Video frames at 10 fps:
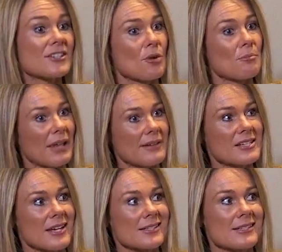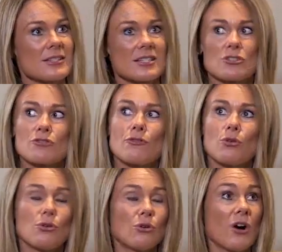So blood tests
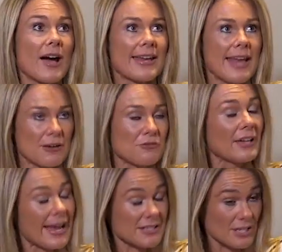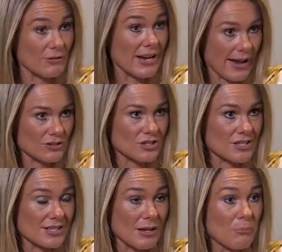for an anaphylactic reaction
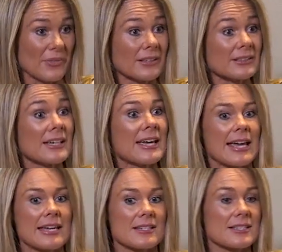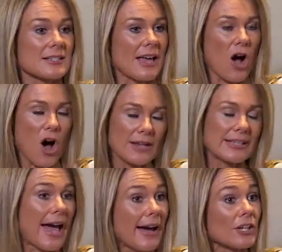to something is
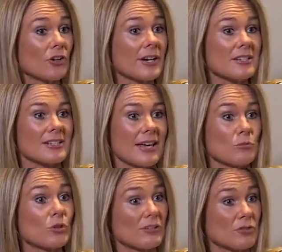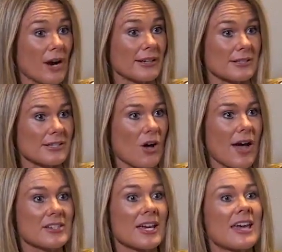highly accurate and will give great
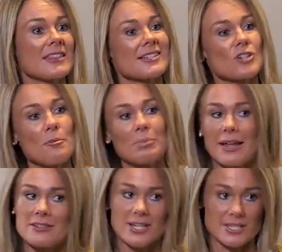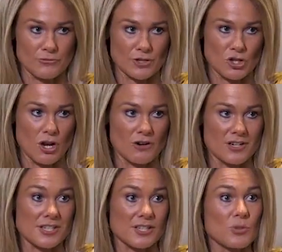insight. There's no blood test for
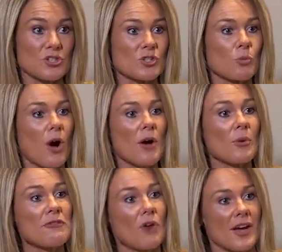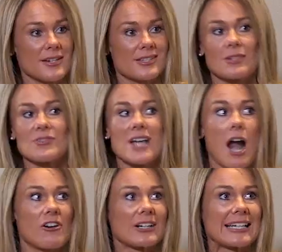intolerances, which is why we find ourselves
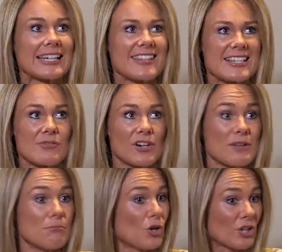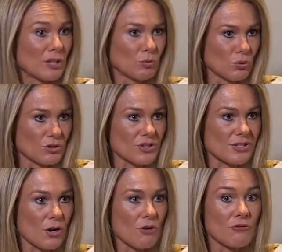currently in these very murky
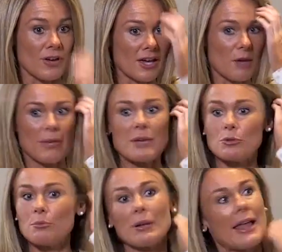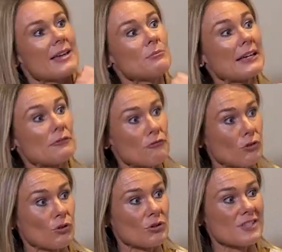waters of people blaming
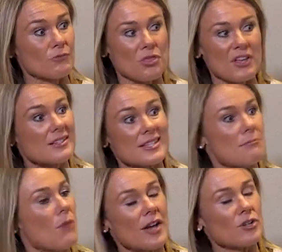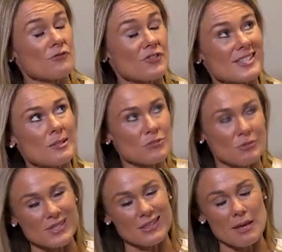foods for things for
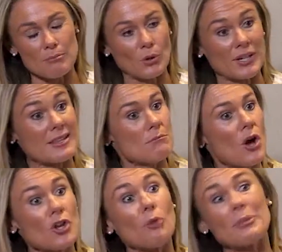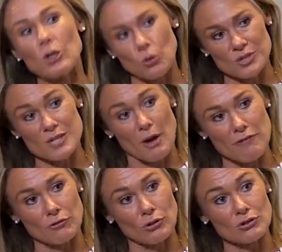symptoms in their body that might not be caused by
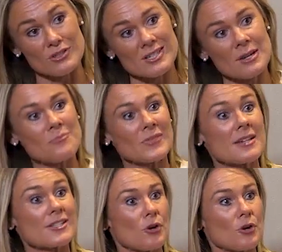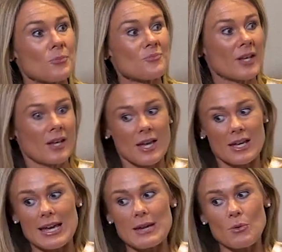foods. So
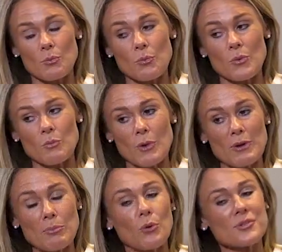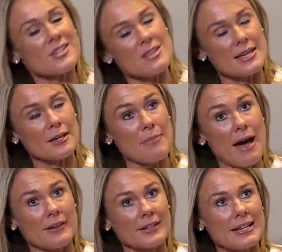when we pause to think
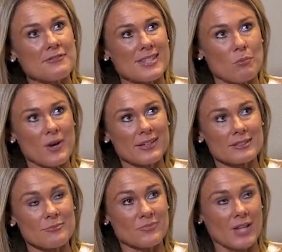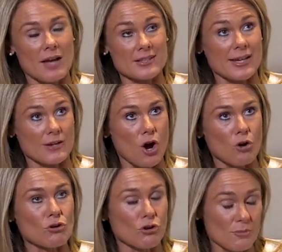about it, if someone cuts out a
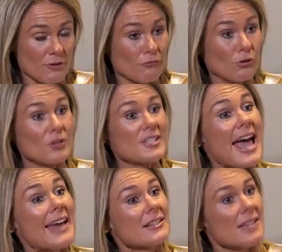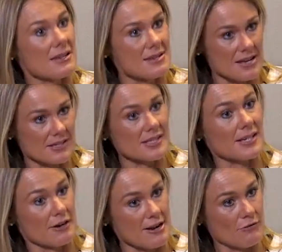whole group of foods and it's
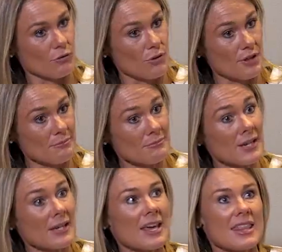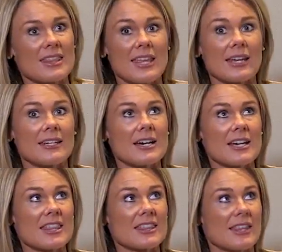unnecessary for them, then
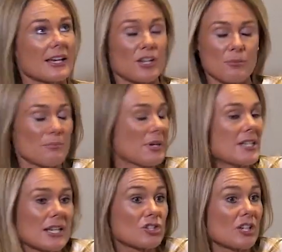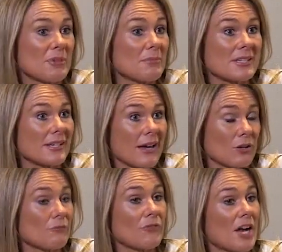they're going to potentially be missing
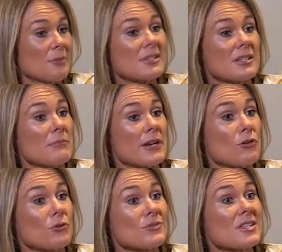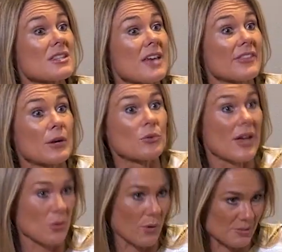out on vitamins and minerals that they would
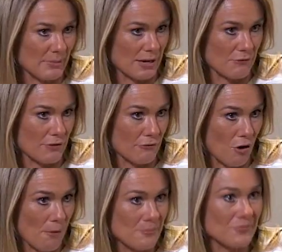otherwise benefit from.